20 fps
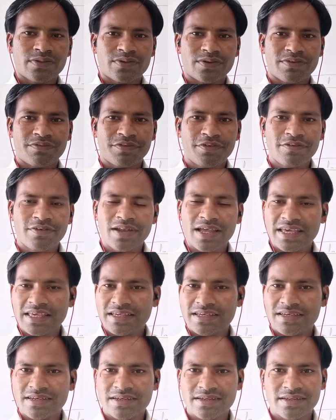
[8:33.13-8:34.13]
So if you
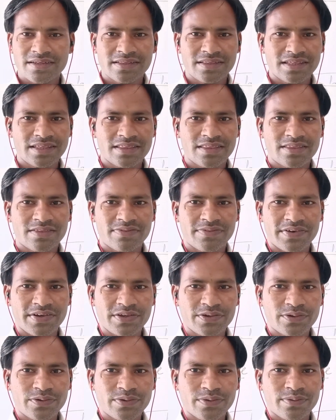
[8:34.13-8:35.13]
like this
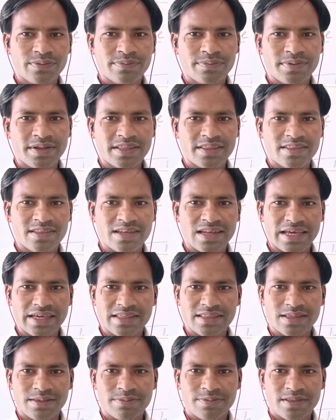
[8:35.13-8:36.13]
video, please
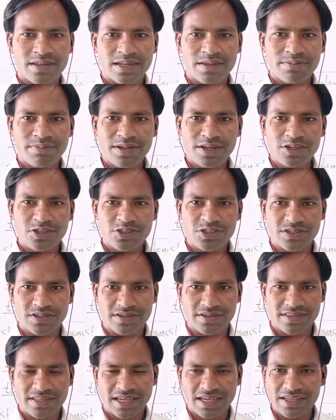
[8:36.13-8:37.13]
like, subscribe, and share.
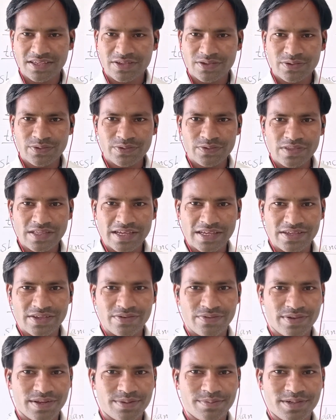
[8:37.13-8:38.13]
Thank you
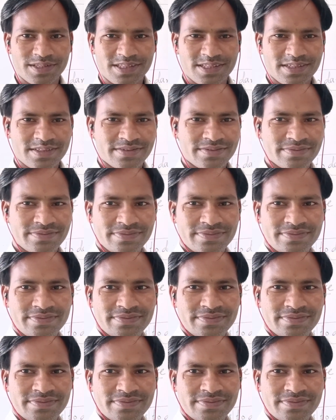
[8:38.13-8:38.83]
very much.